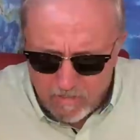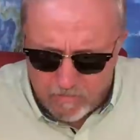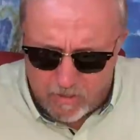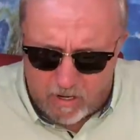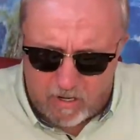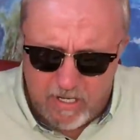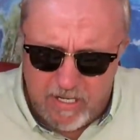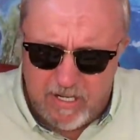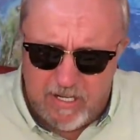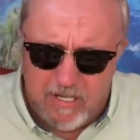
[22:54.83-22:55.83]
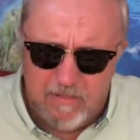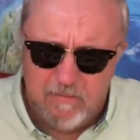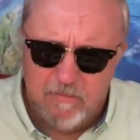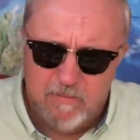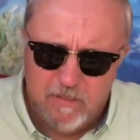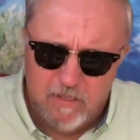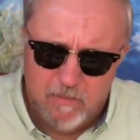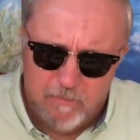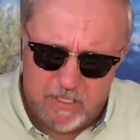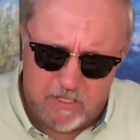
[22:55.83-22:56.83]
for our healing,
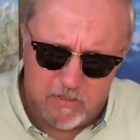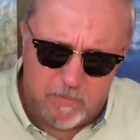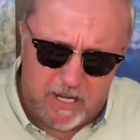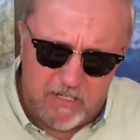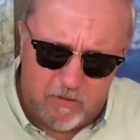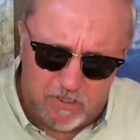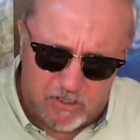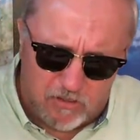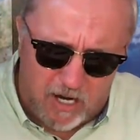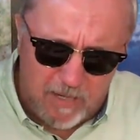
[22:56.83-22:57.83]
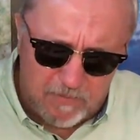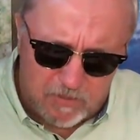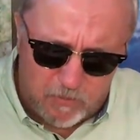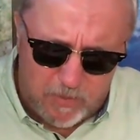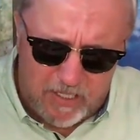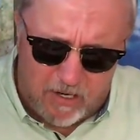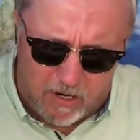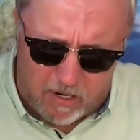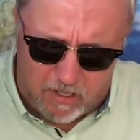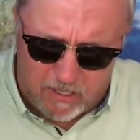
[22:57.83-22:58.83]
because by your stripes we
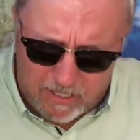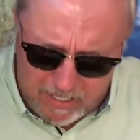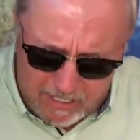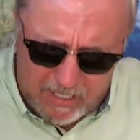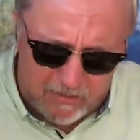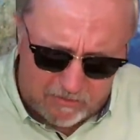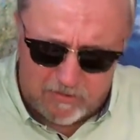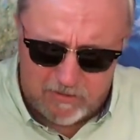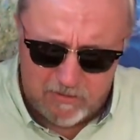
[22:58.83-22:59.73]
are healed.